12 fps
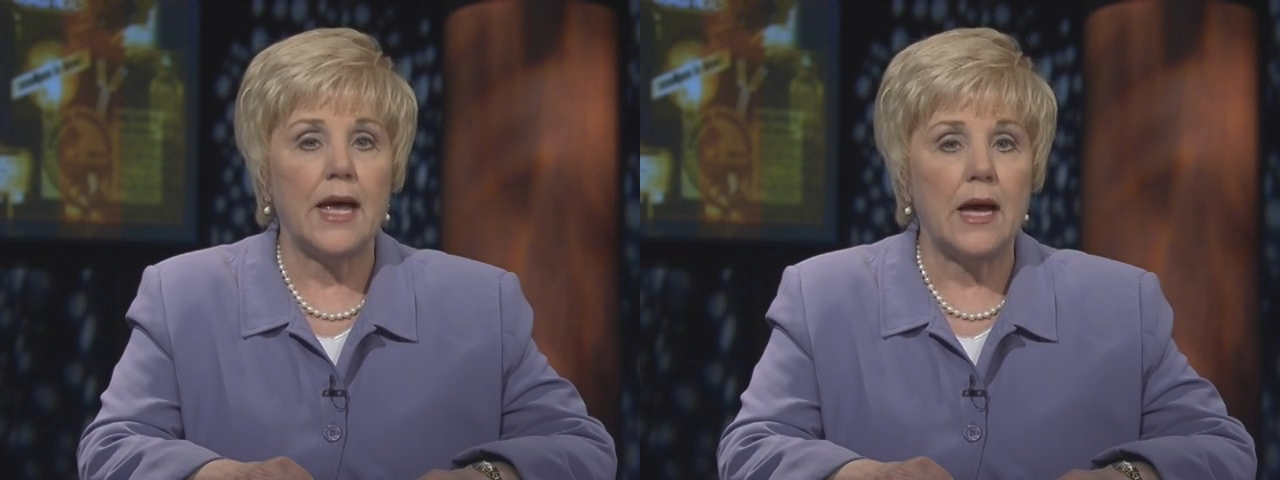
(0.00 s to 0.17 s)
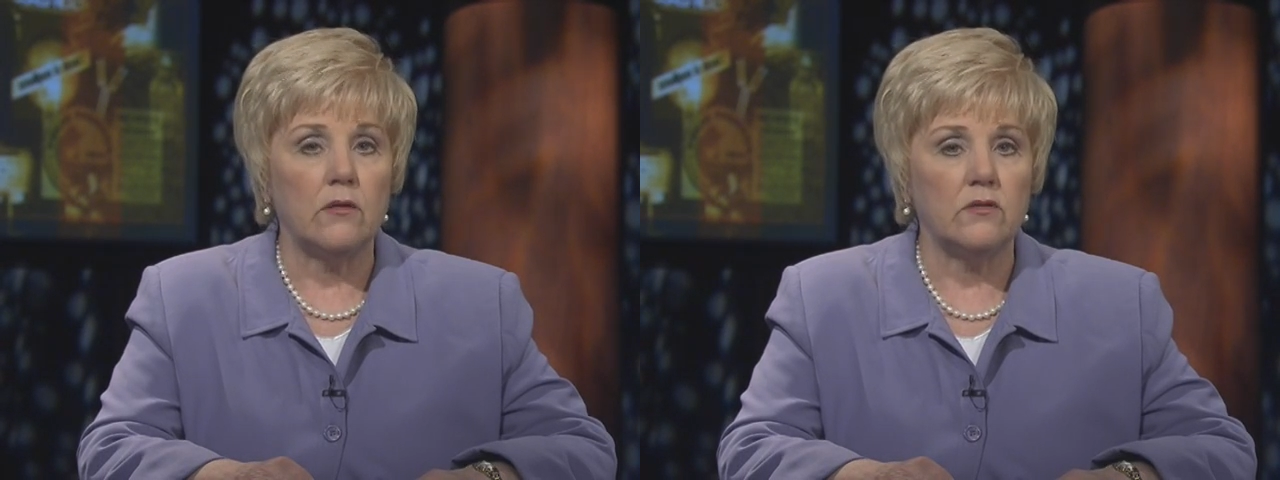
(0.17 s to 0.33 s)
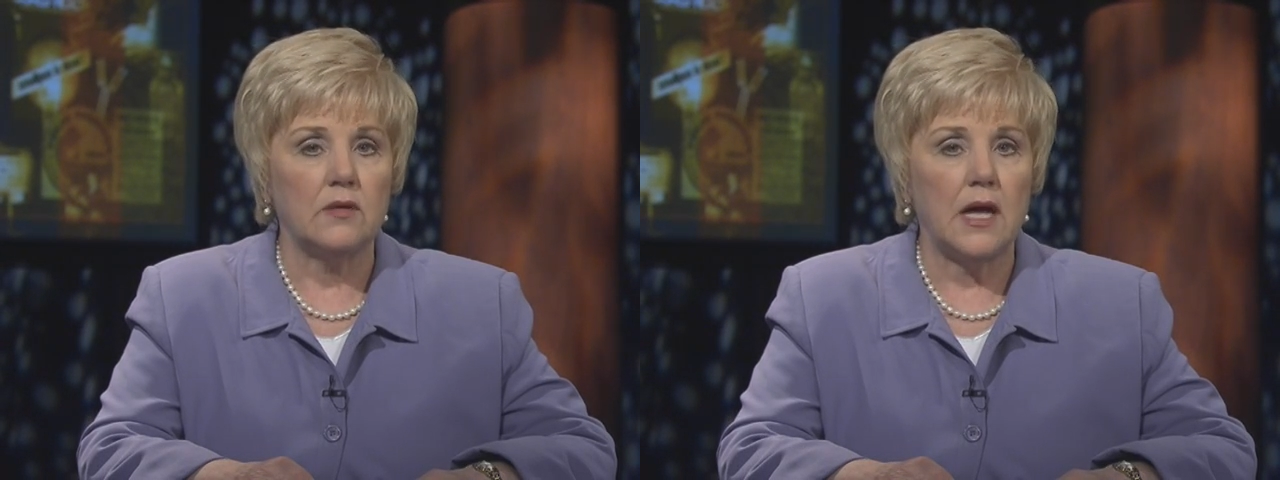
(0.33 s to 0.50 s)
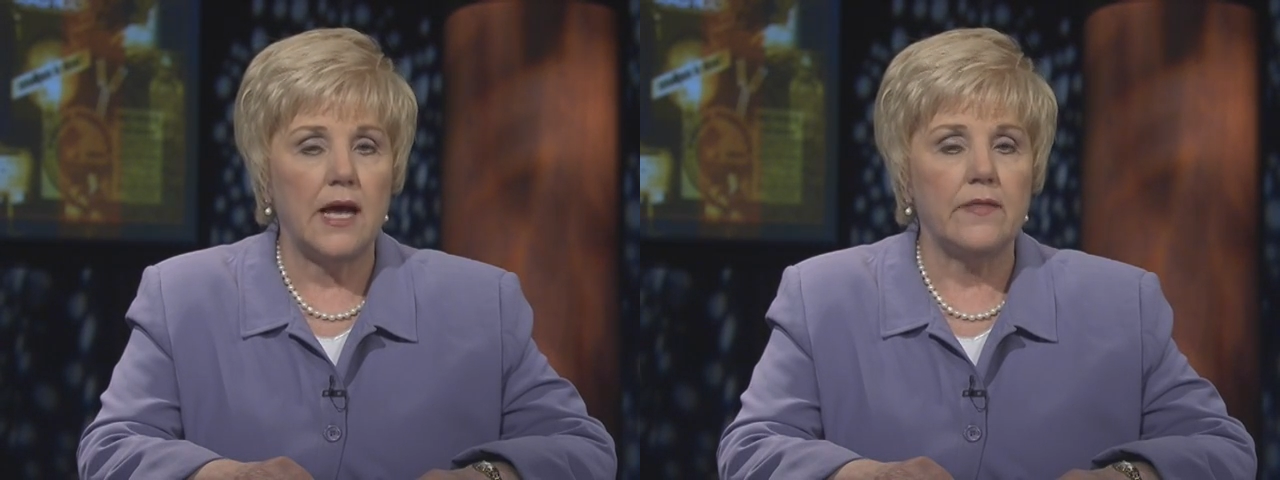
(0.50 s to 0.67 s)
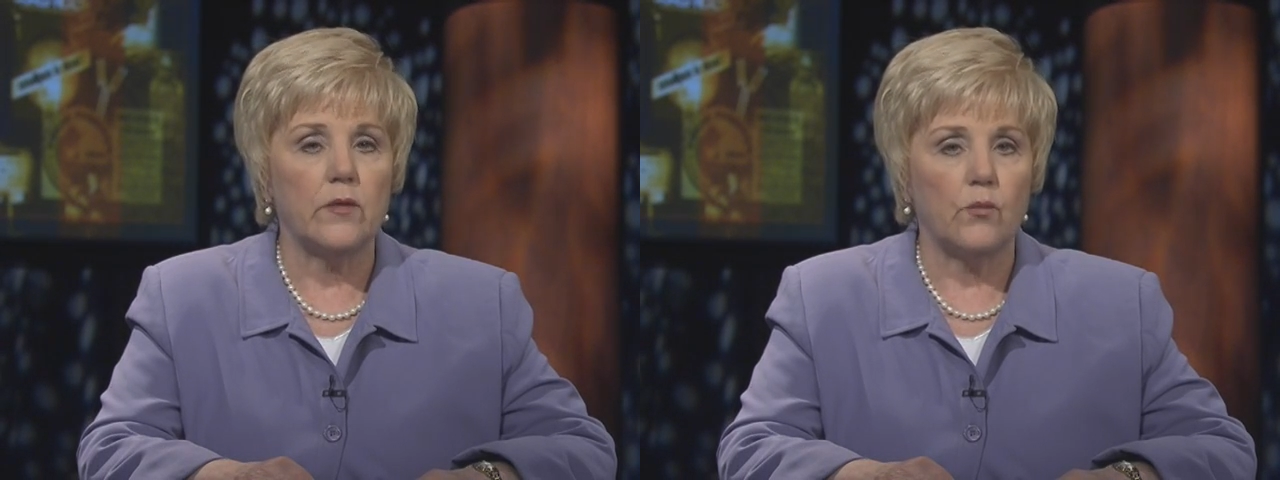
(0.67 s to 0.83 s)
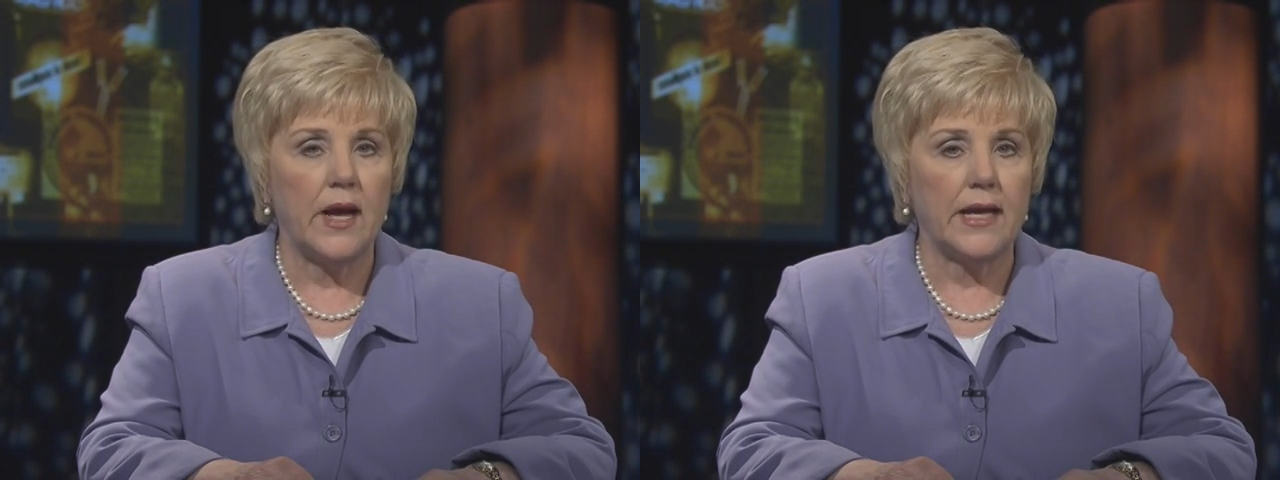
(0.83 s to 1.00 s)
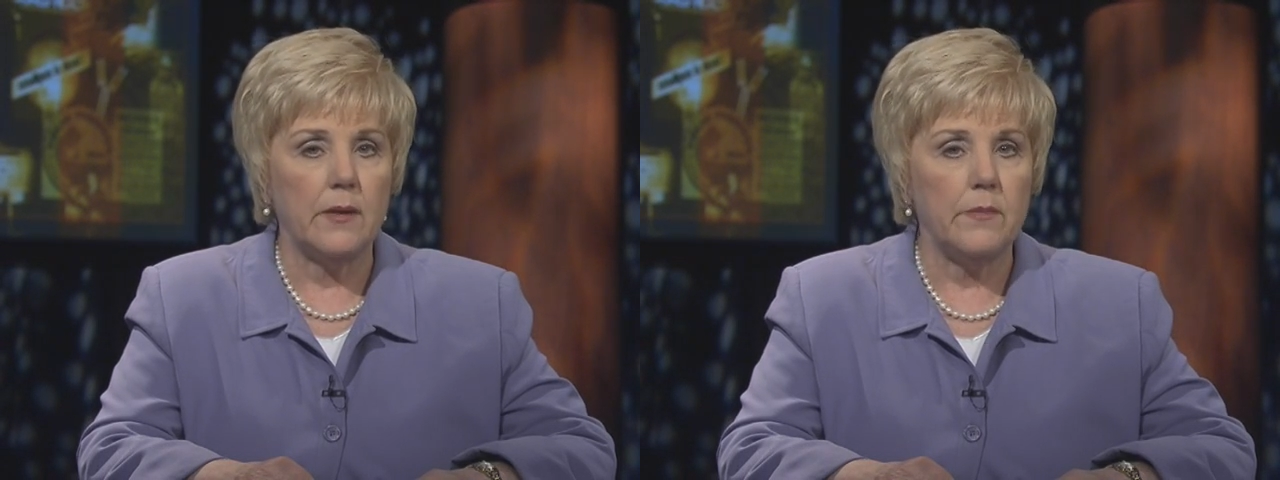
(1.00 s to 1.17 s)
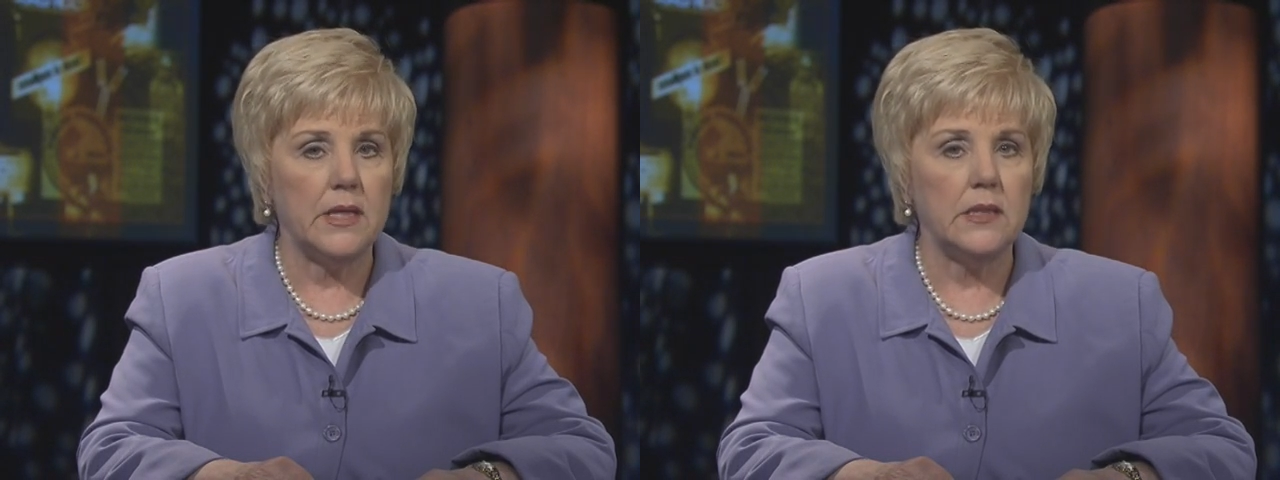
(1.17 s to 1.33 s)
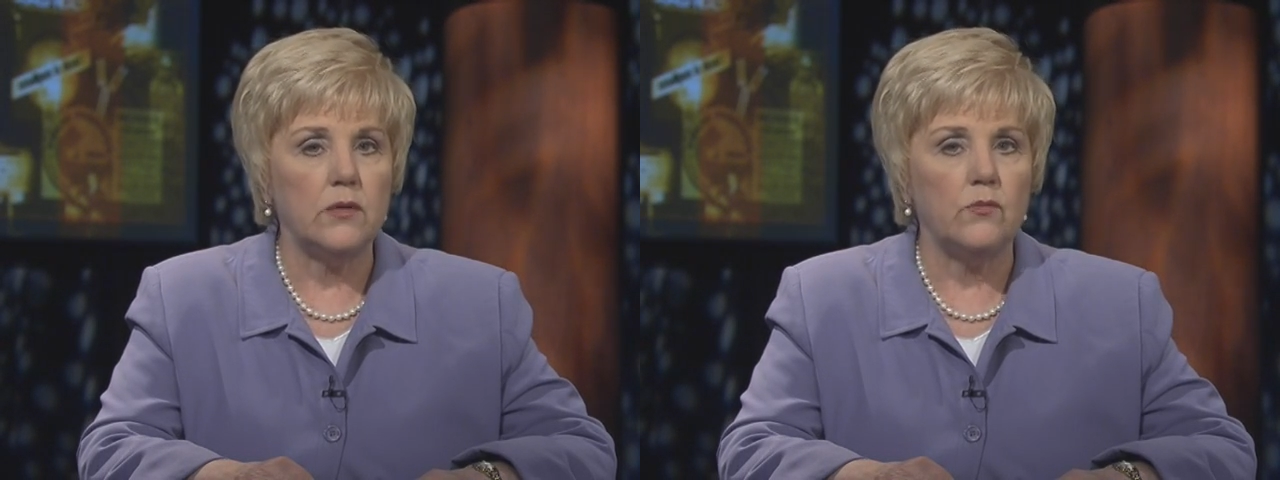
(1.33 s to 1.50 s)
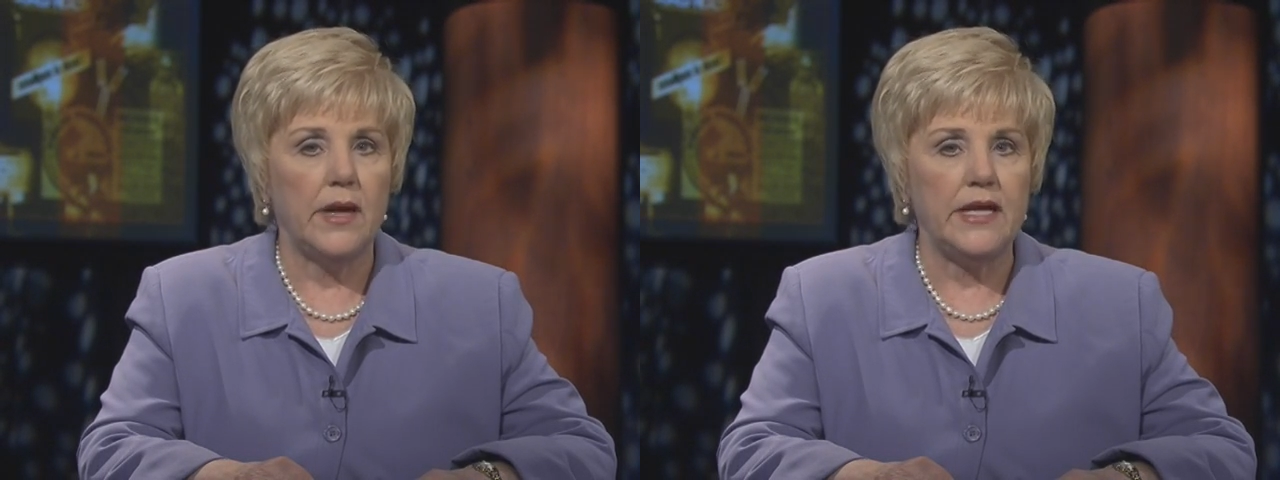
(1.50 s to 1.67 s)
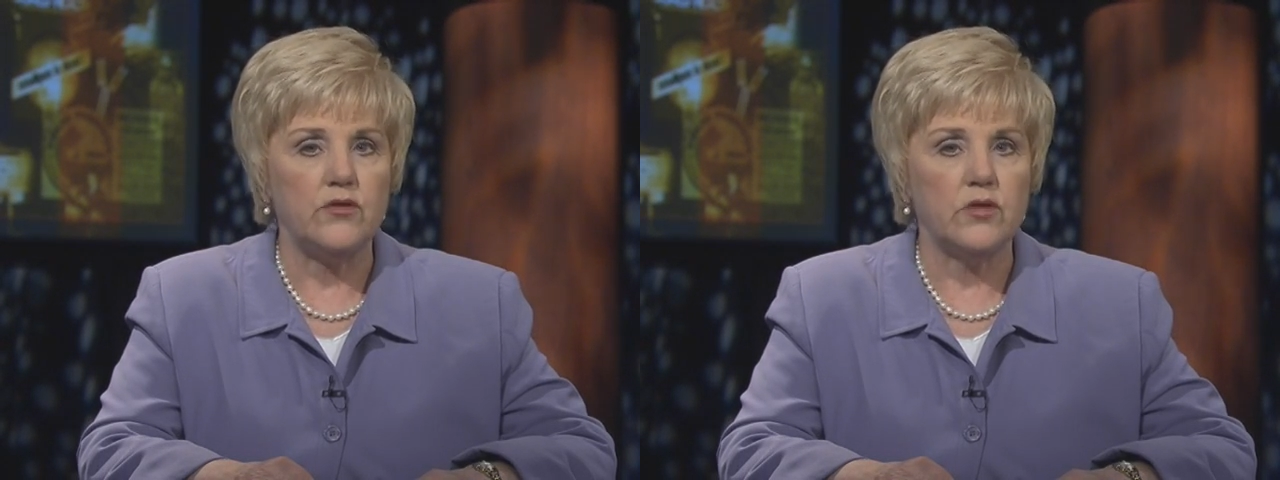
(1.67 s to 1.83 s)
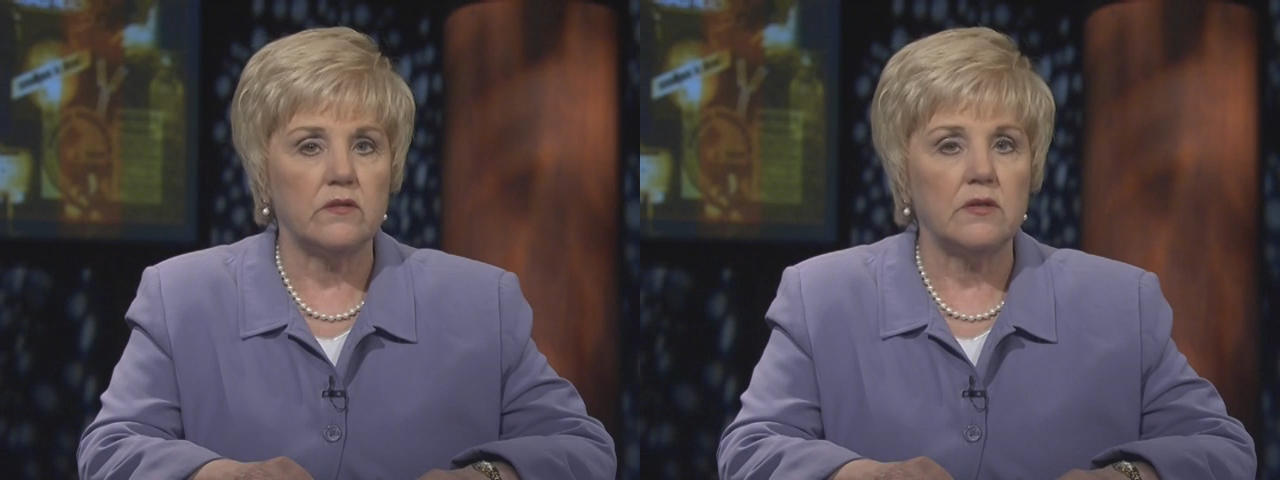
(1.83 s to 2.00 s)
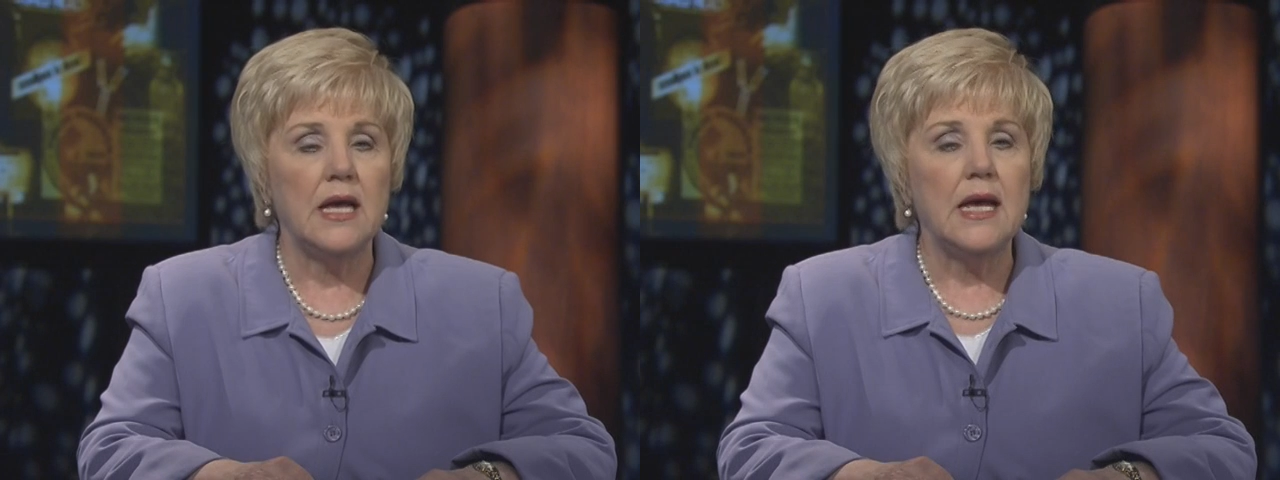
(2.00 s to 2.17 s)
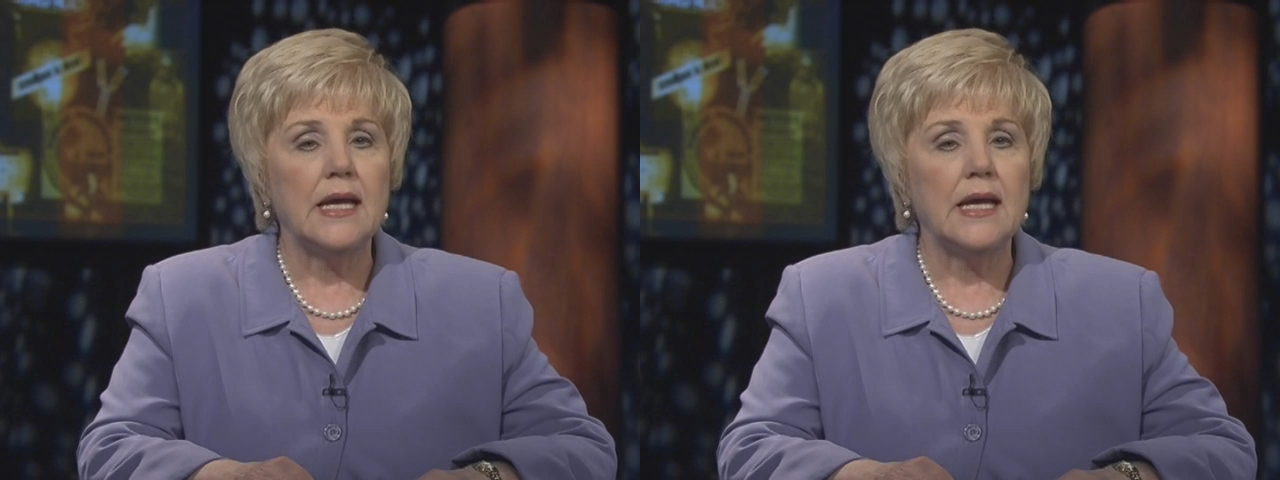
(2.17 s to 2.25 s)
outside the recommended ranges